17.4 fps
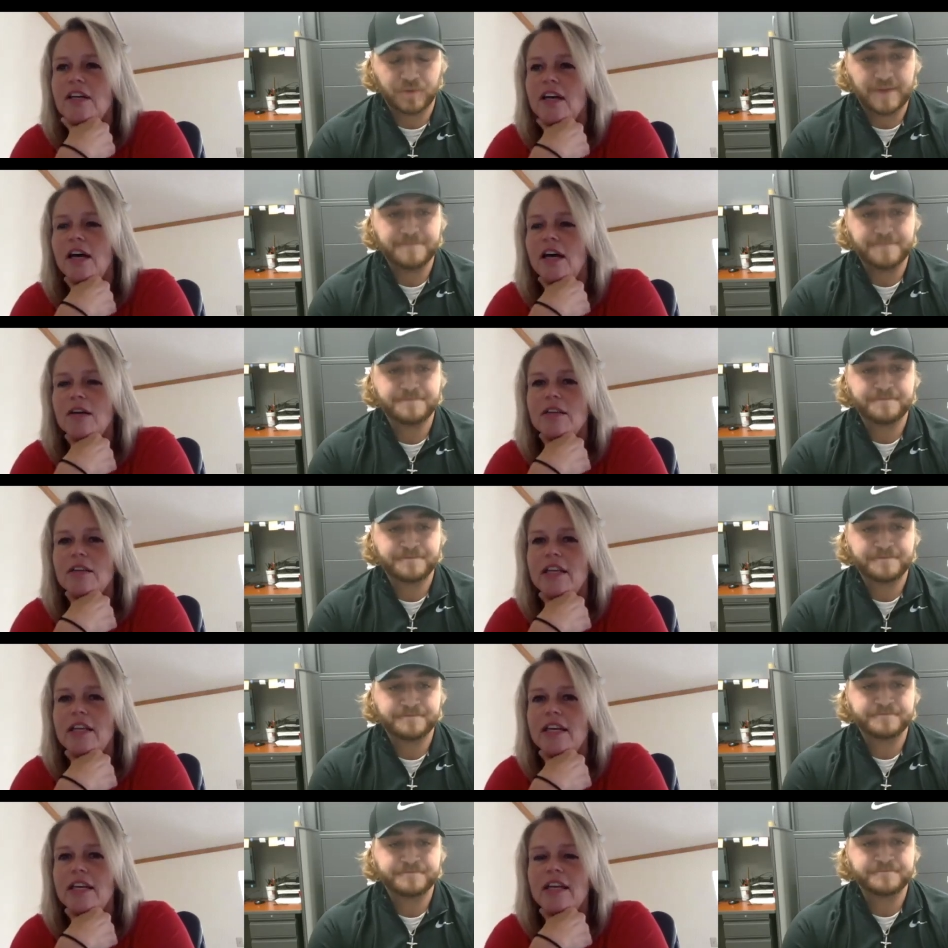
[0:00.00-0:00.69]
Speaker 1: uh, lee
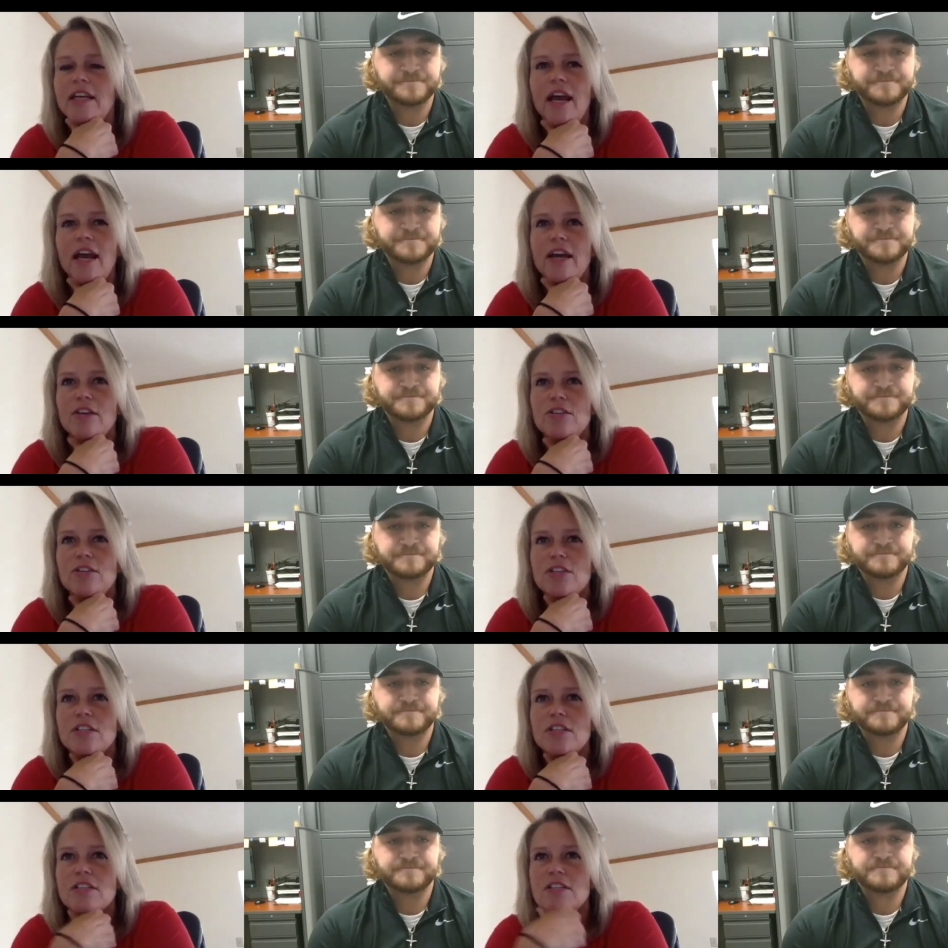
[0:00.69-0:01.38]
and i are
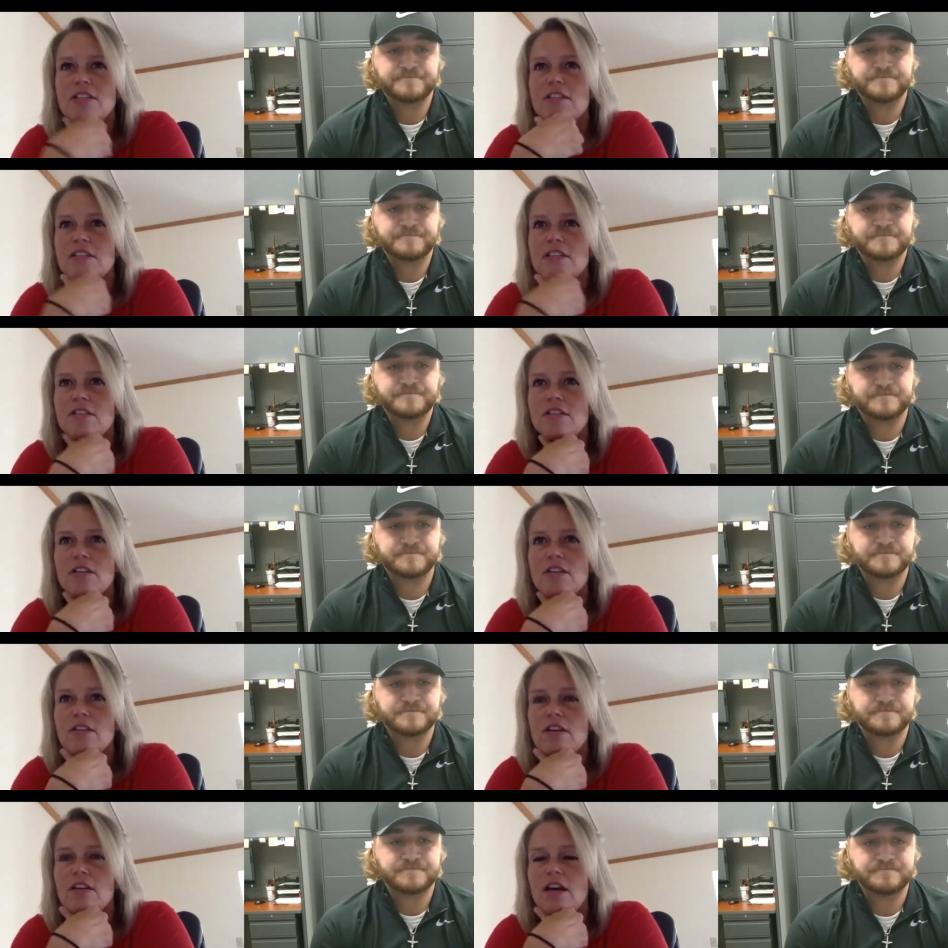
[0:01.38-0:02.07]
just
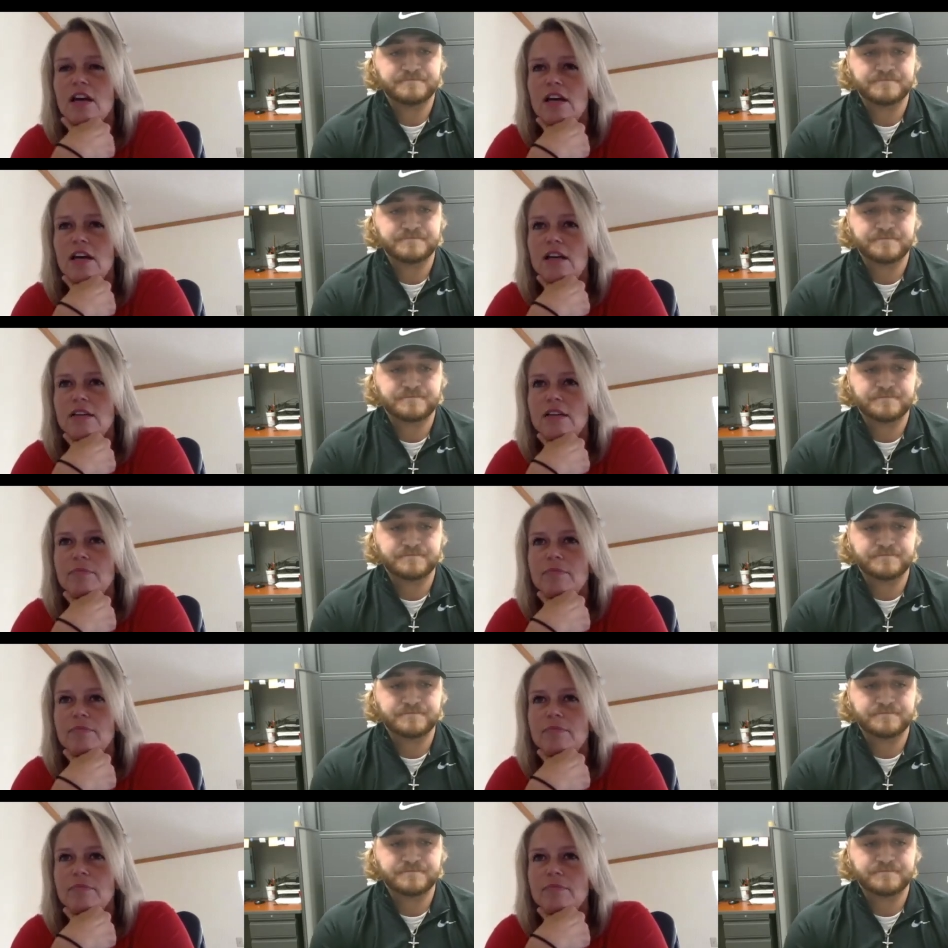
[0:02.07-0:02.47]
uh,